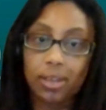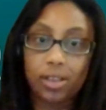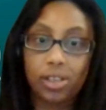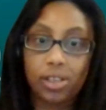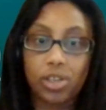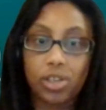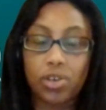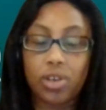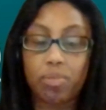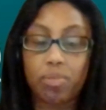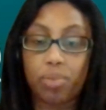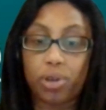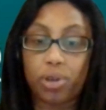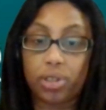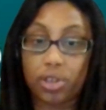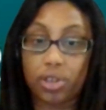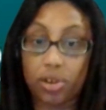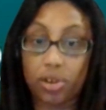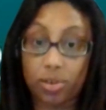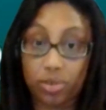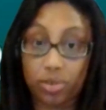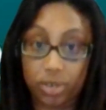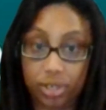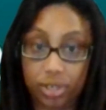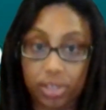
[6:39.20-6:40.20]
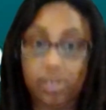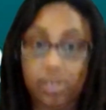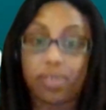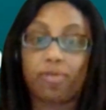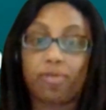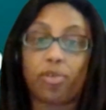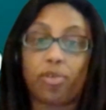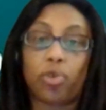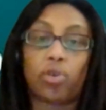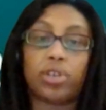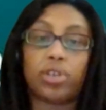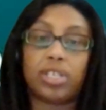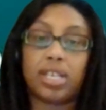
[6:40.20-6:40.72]
You can put those
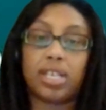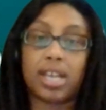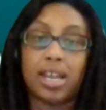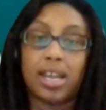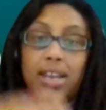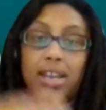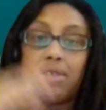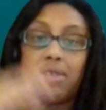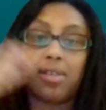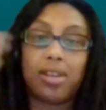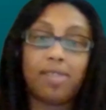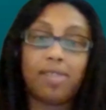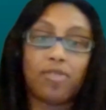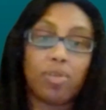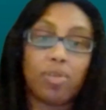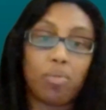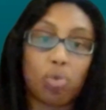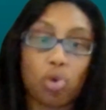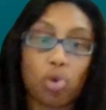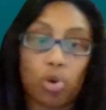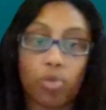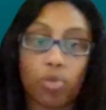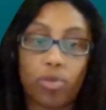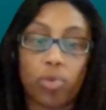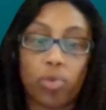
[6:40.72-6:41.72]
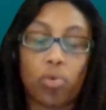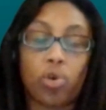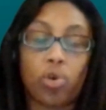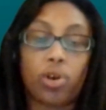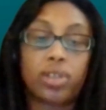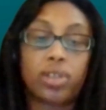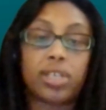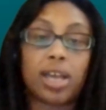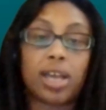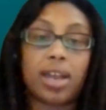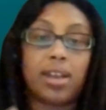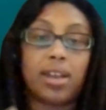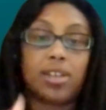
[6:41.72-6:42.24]
forward to get even more
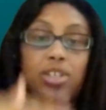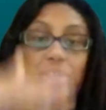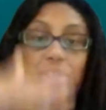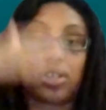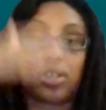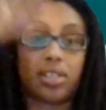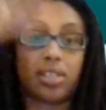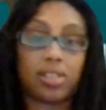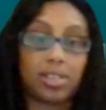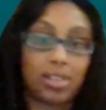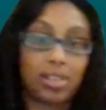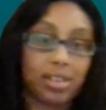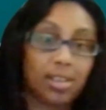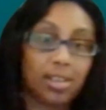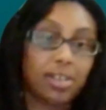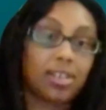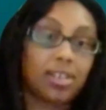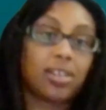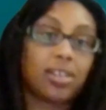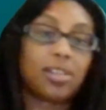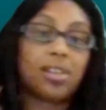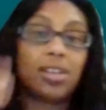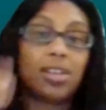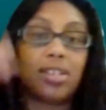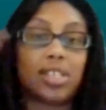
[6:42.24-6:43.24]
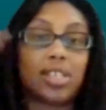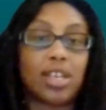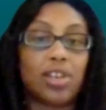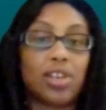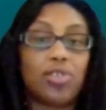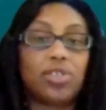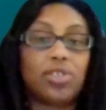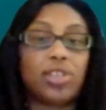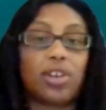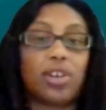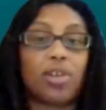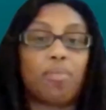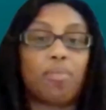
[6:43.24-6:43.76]
rewards. And it just
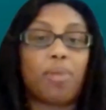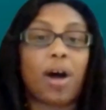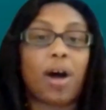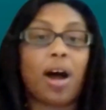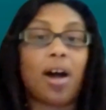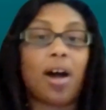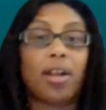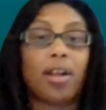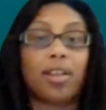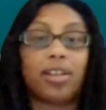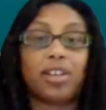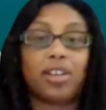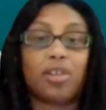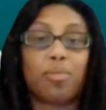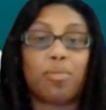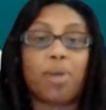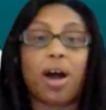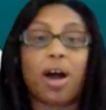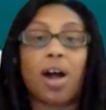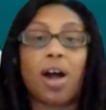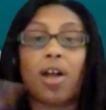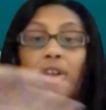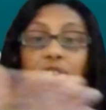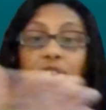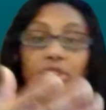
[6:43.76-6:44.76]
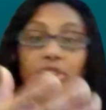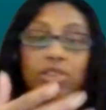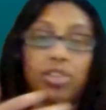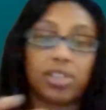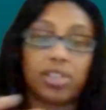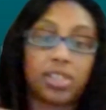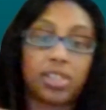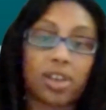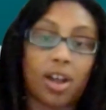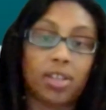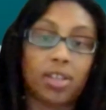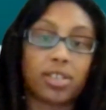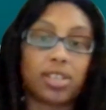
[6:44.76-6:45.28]
continues to compile and compile. And you're
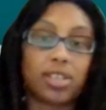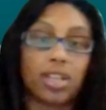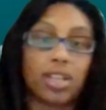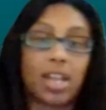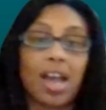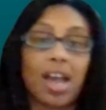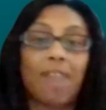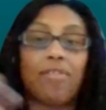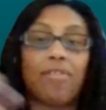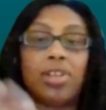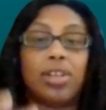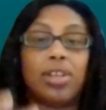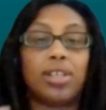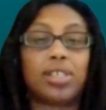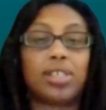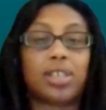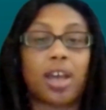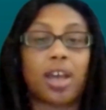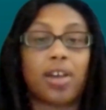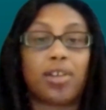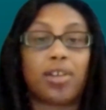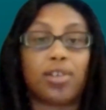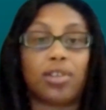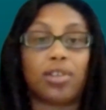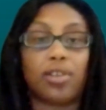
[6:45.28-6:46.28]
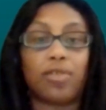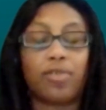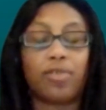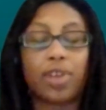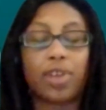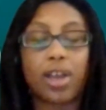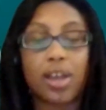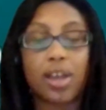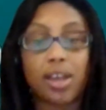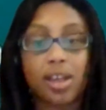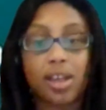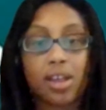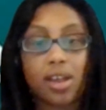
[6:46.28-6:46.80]
just constantly having this cycle of
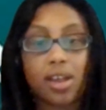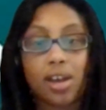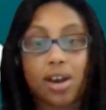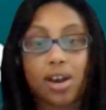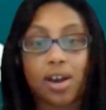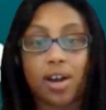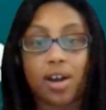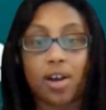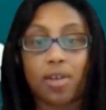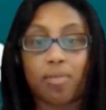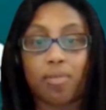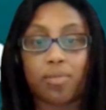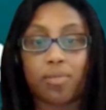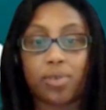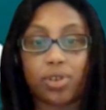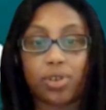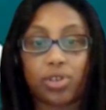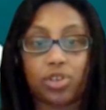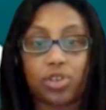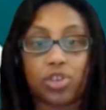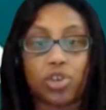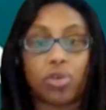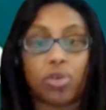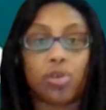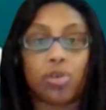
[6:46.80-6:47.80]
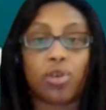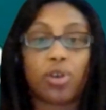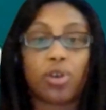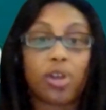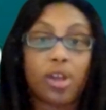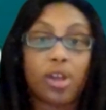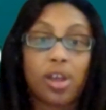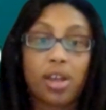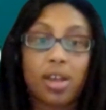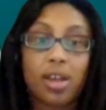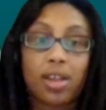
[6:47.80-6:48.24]
um, your